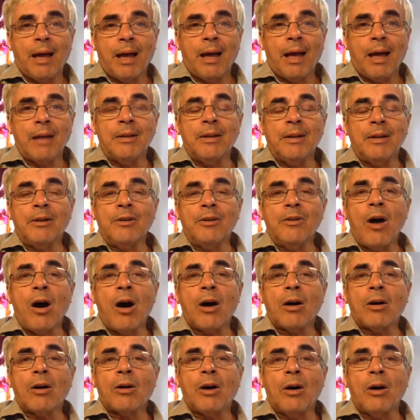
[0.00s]
And then a
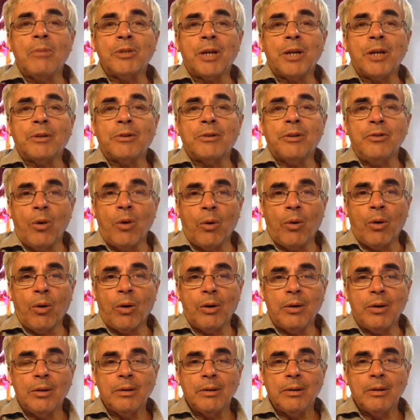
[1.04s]
knock comes at the
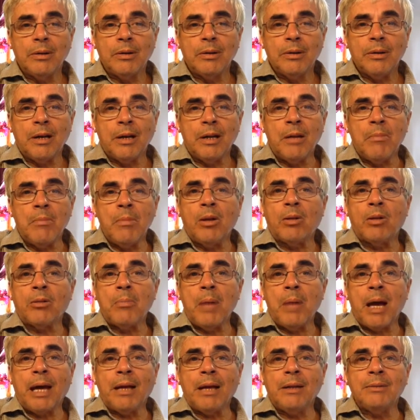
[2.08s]
door, and a
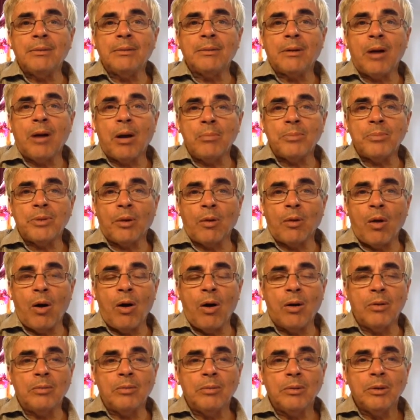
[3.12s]
milkman comes
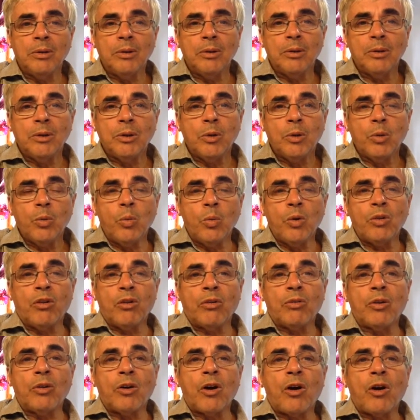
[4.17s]
along with a
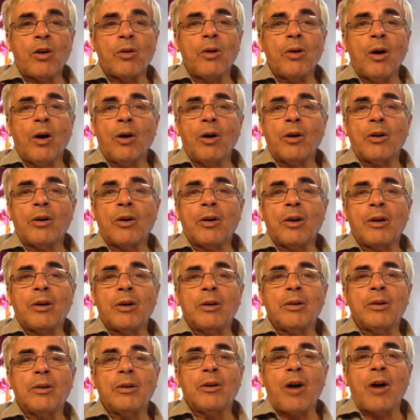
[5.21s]

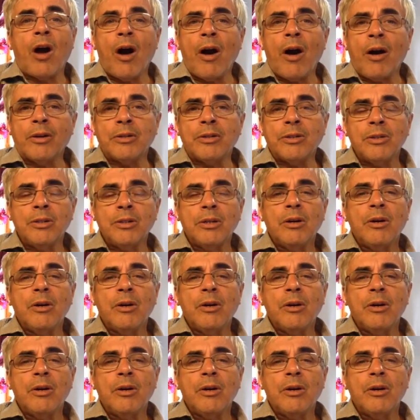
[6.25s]
cart